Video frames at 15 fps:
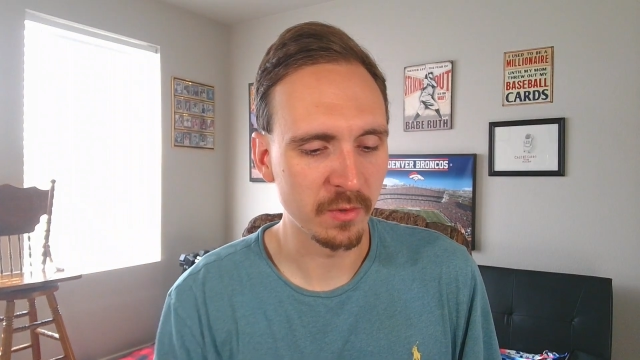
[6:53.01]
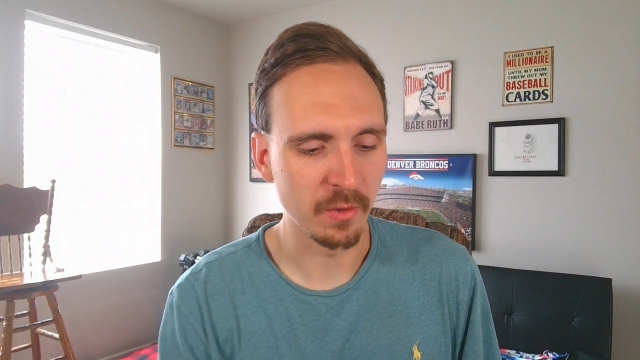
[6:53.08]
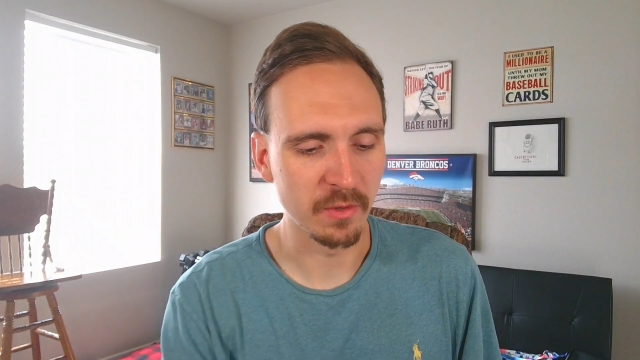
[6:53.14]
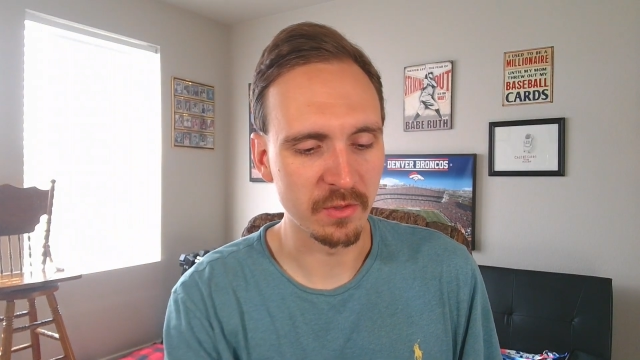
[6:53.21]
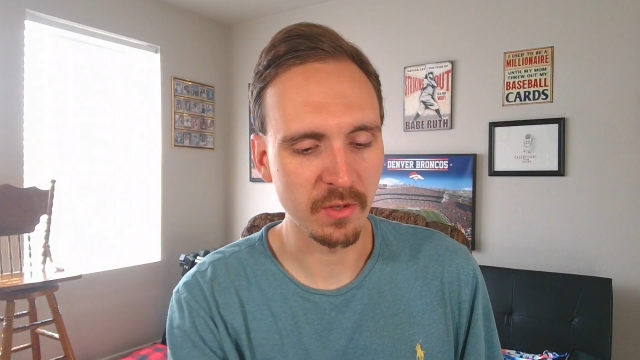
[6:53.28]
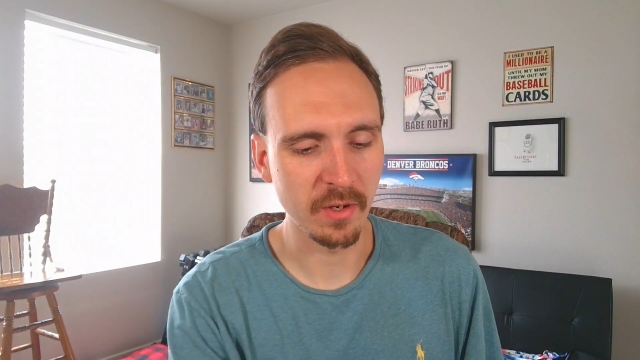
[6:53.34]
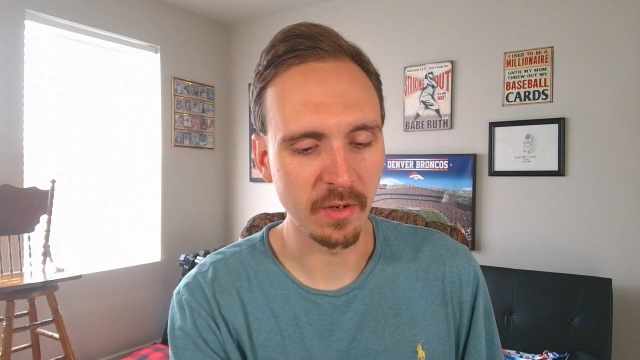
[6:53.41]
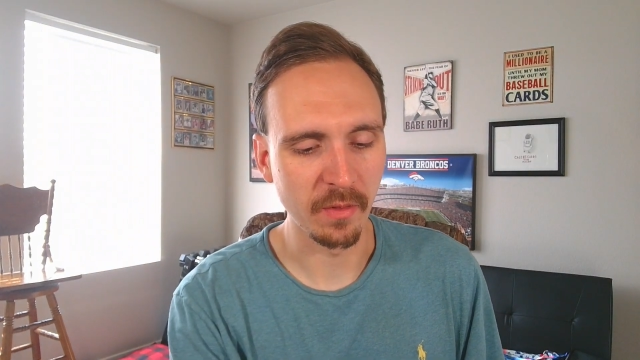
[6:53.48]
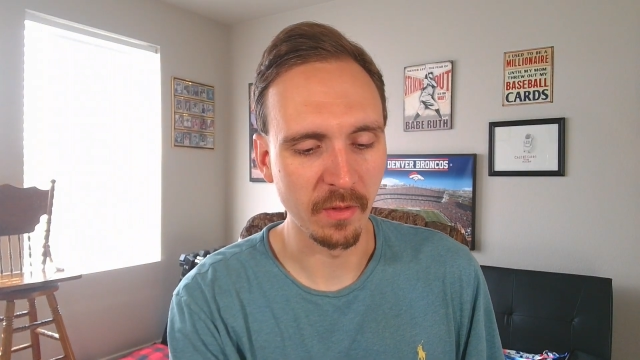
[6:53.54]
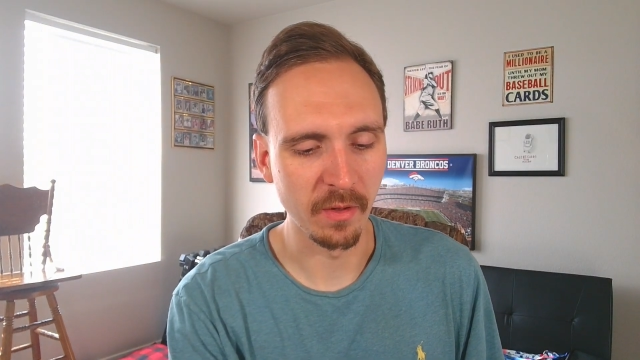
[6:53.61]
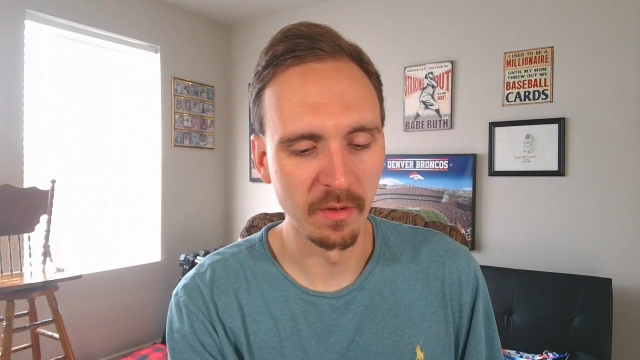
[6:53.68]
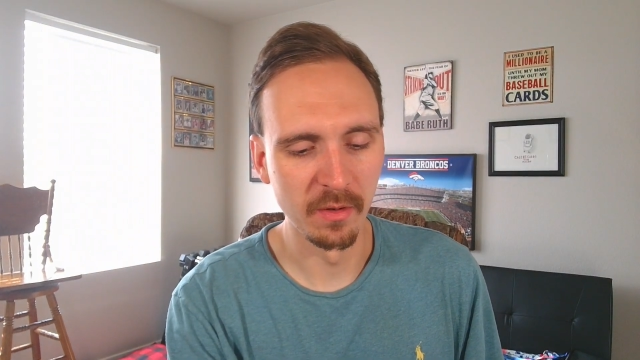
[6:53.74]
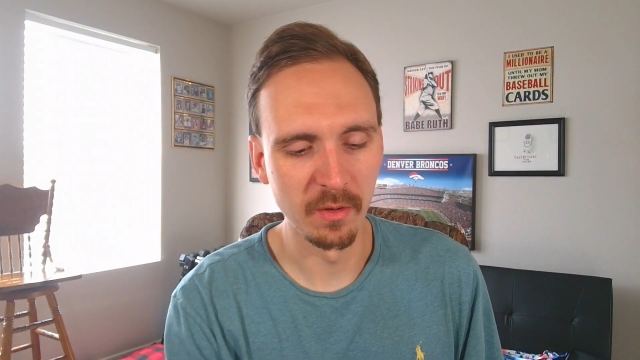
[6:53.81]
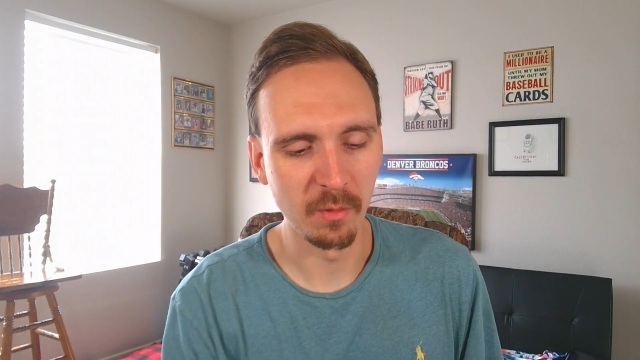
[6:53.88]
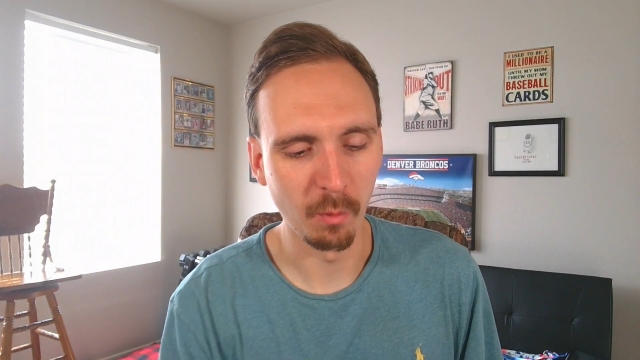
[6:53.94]
so I was trying
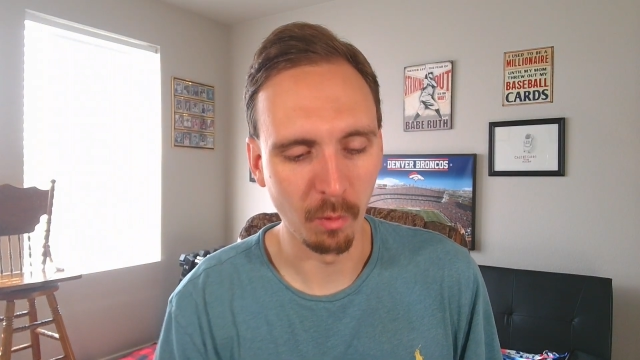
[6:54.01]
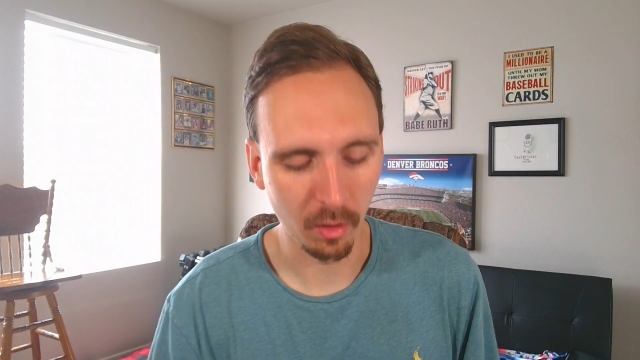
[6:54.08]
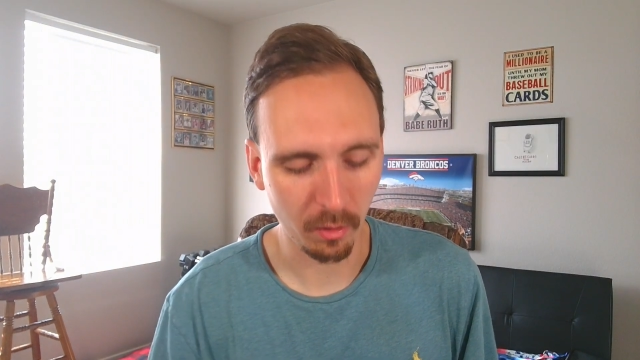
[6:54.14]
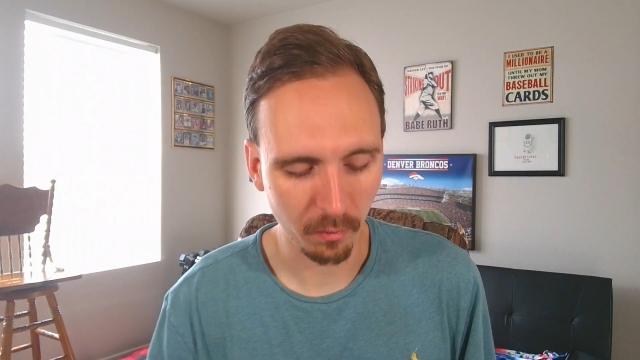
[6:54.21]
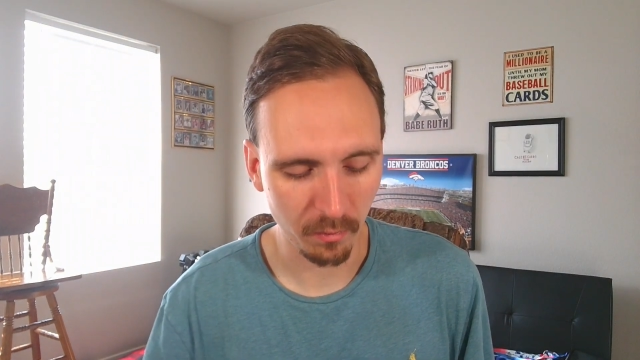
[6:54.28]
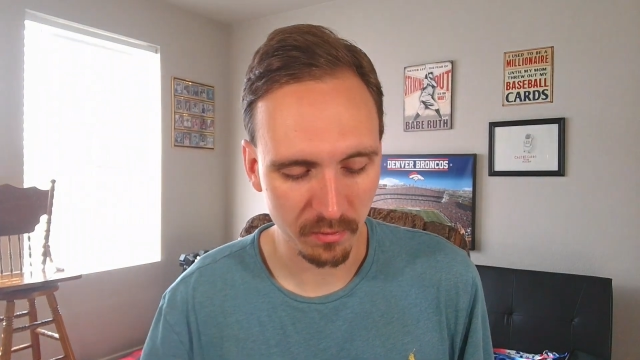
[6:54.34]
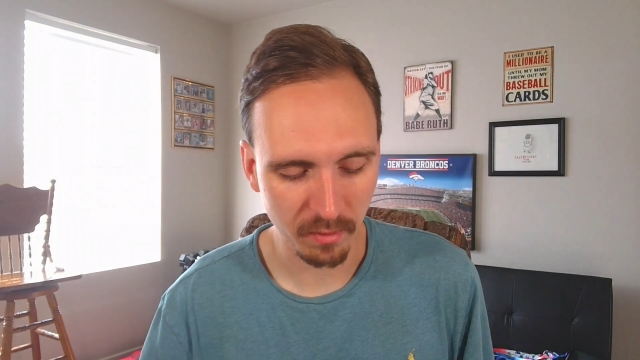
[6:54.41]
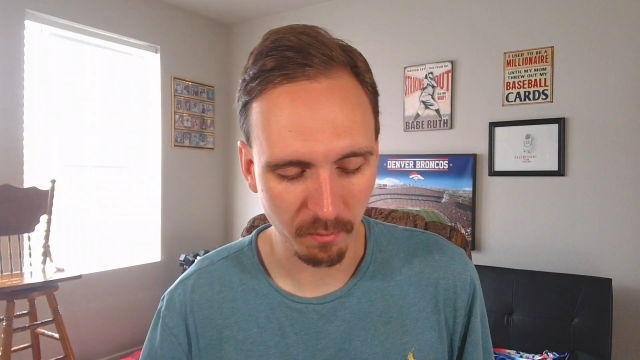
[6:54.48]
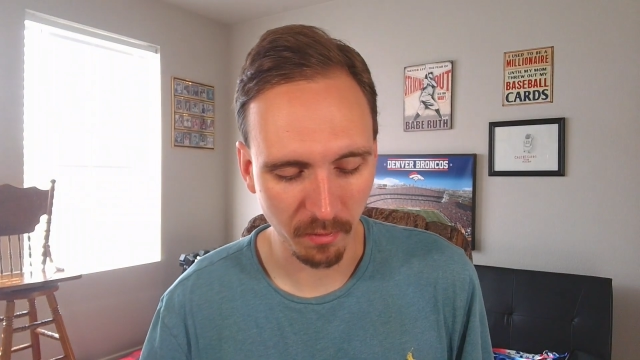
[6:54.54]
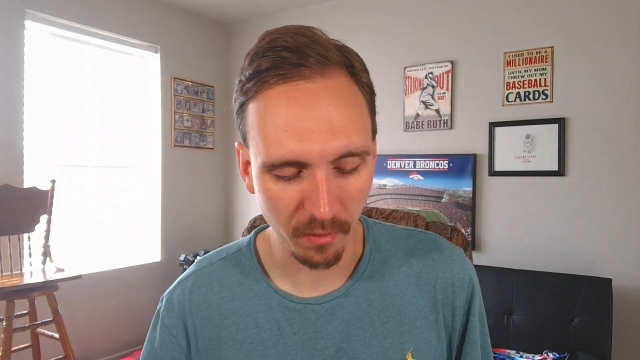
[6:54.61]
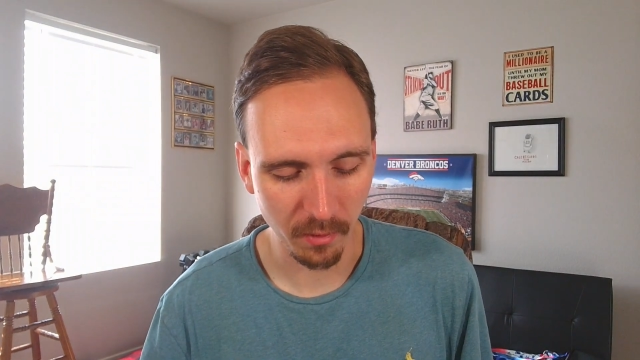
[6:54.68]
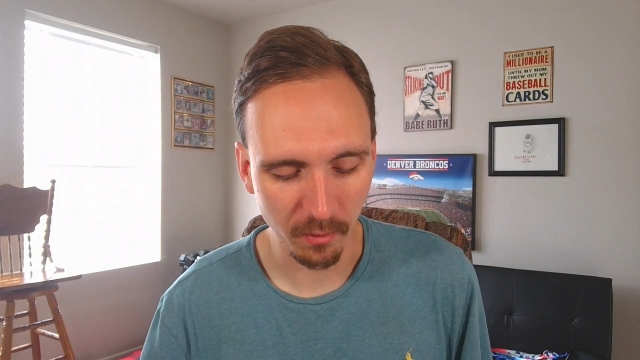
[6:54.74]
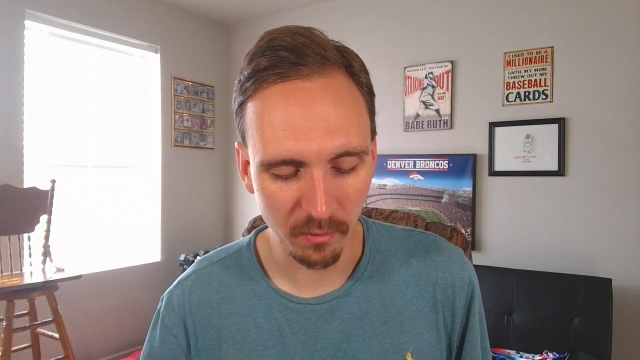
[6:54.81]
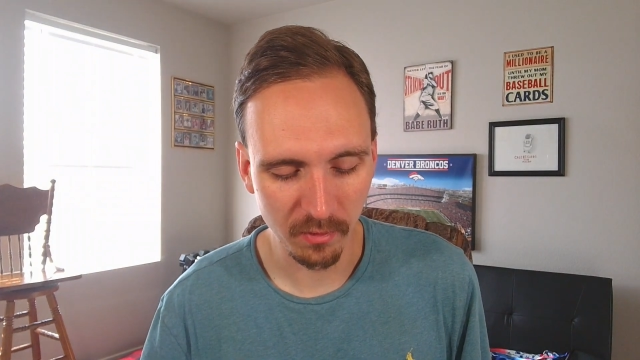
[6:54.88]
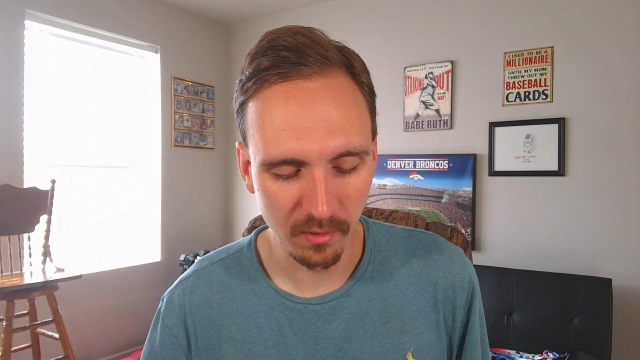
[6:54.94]
to work through some of
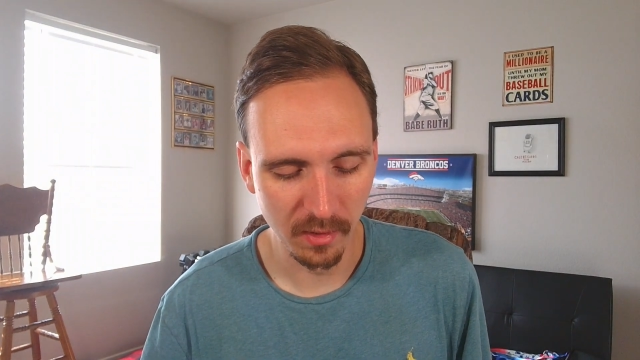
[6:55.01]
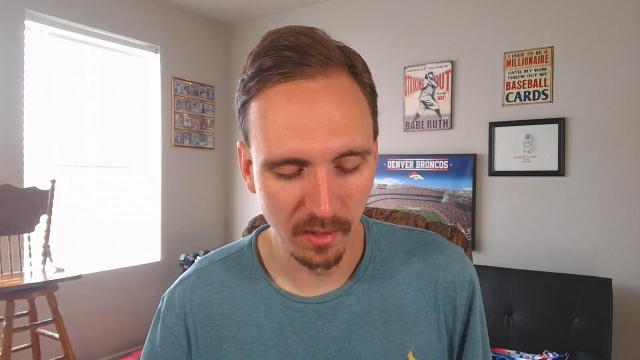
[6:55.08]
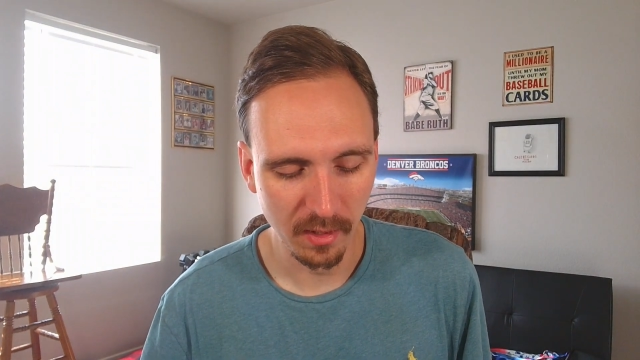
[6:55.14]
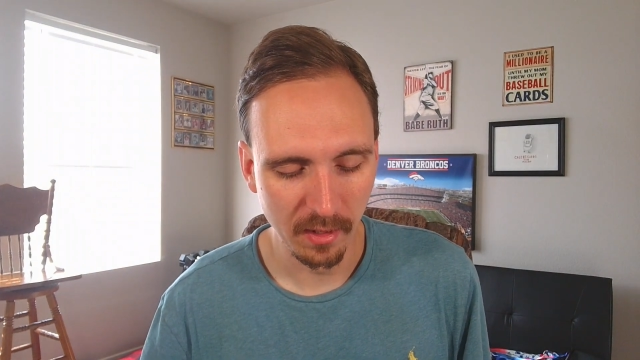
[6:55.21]
those.